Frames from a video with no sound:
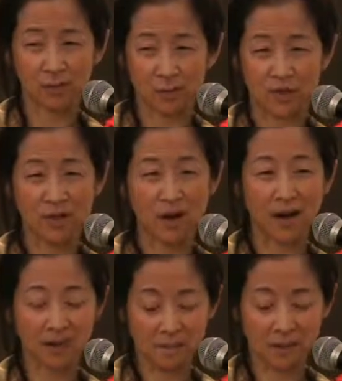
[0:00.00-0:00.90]
and
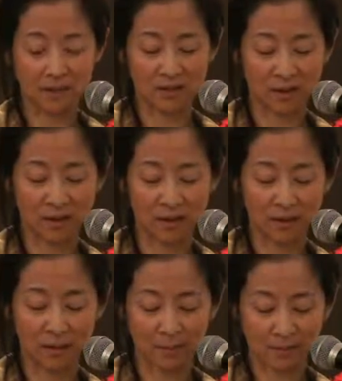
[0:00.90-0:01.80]
re-dyed many
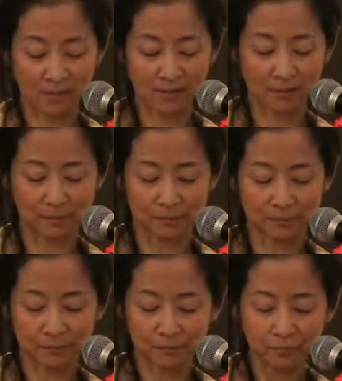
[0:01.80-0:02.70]
times.
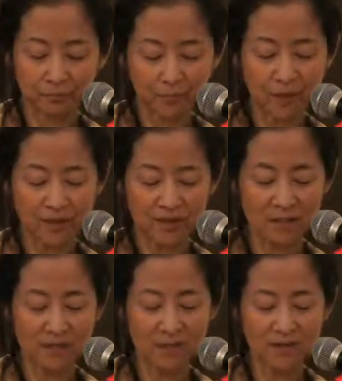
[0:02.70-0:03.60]

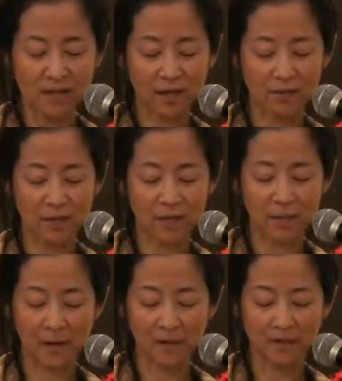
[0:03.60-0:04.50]
Some of us came from
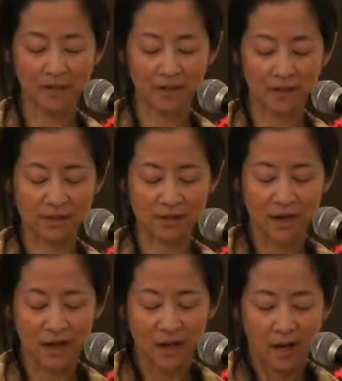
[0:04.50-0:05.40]
the mountains
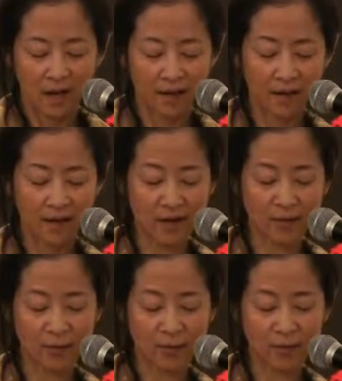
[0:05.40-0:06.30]
and had
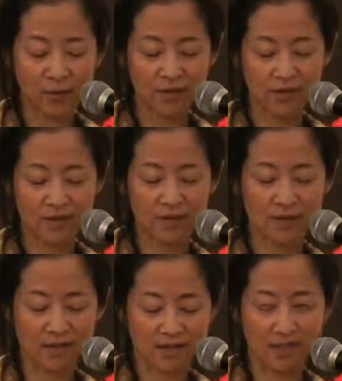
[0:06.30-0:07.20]
never before
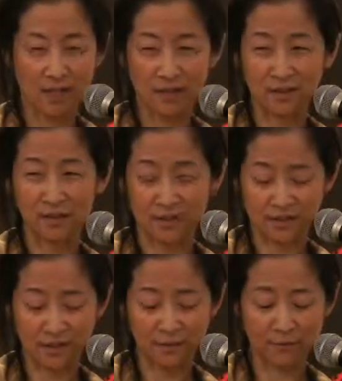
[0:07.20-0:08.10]
seen the sea
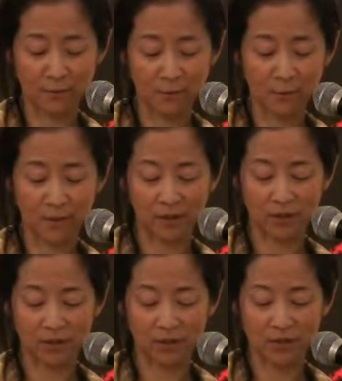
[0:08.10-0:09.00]
except for in
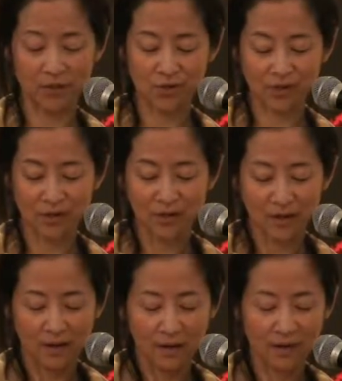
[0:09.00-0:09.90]
pictures,
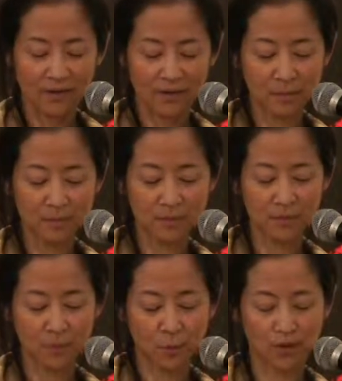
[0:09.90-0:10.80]
and some of
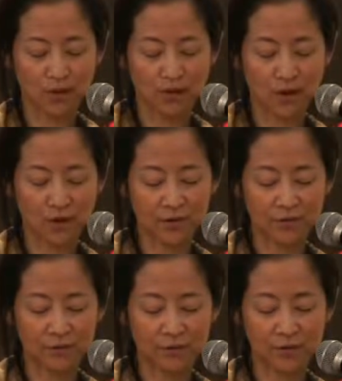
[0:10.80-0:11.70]
us were the
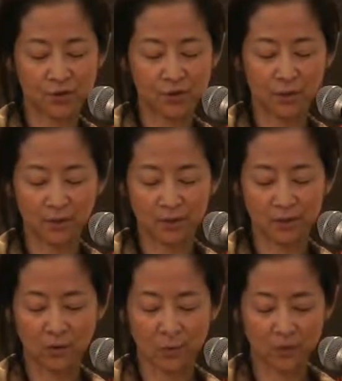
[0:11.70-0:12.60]
daughters of fishermen
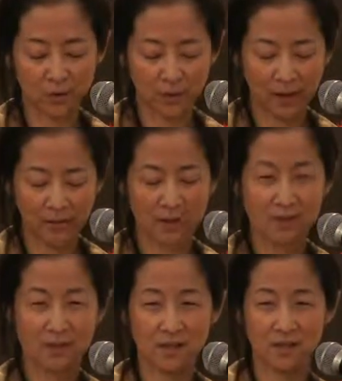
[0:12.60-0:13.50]
who had been around the
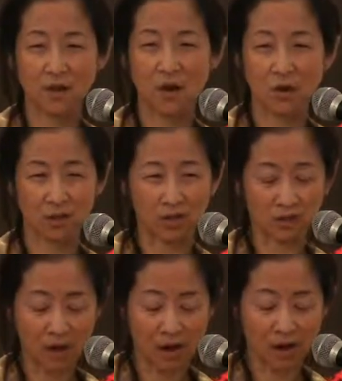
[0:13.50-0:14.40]
sea all our
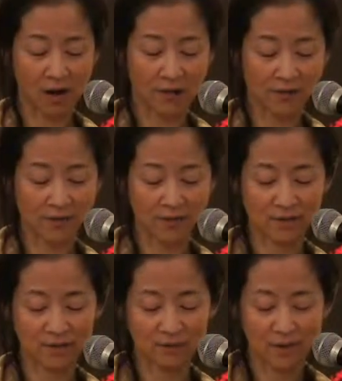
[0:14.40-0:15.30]
lives.